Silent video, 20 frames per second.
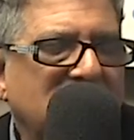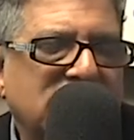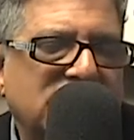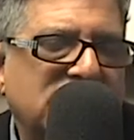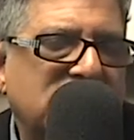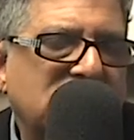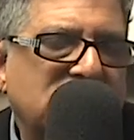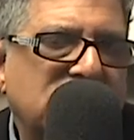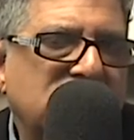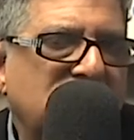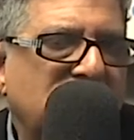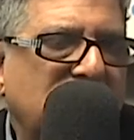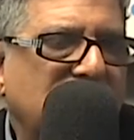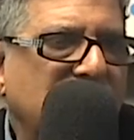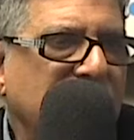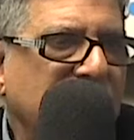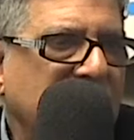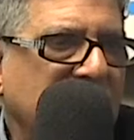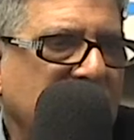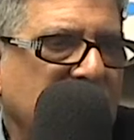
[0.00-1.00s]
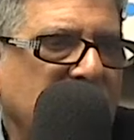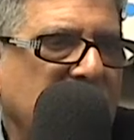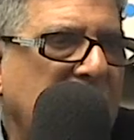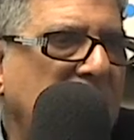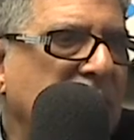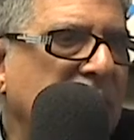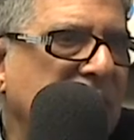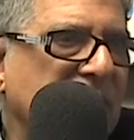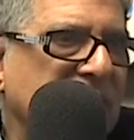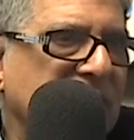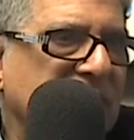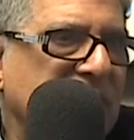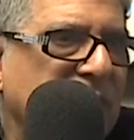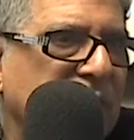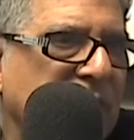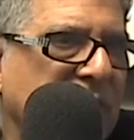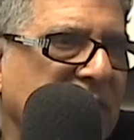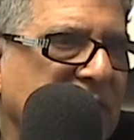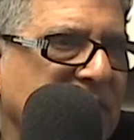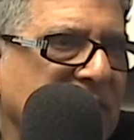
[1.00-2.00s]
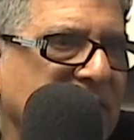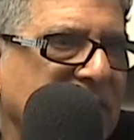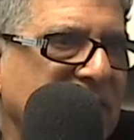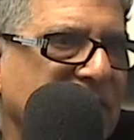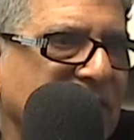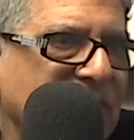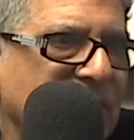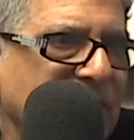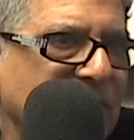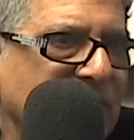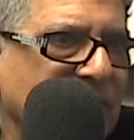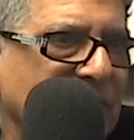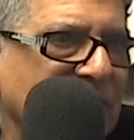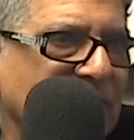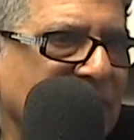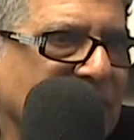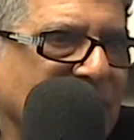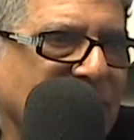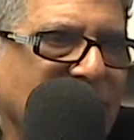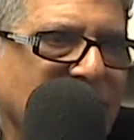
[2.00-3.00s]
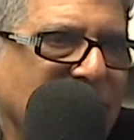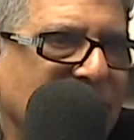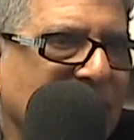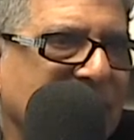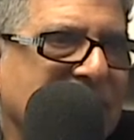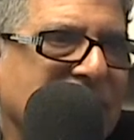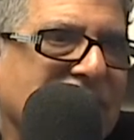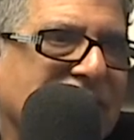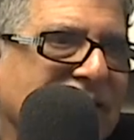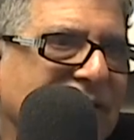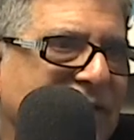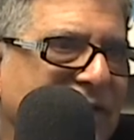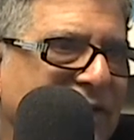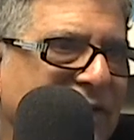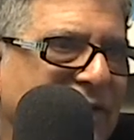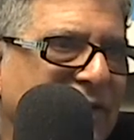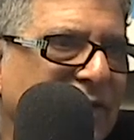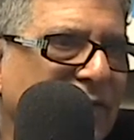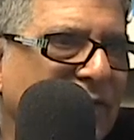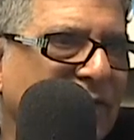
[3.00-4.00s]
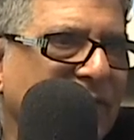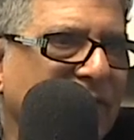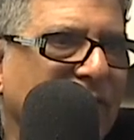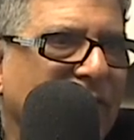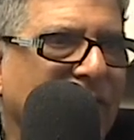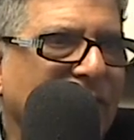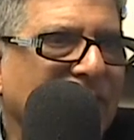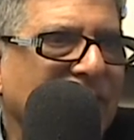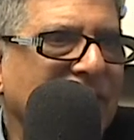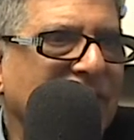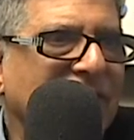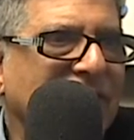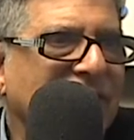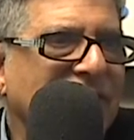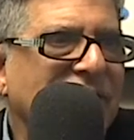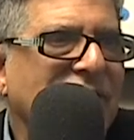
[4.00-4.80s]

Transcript: didn't know that Obama was the president of the US or it was sitting in the Oval Office.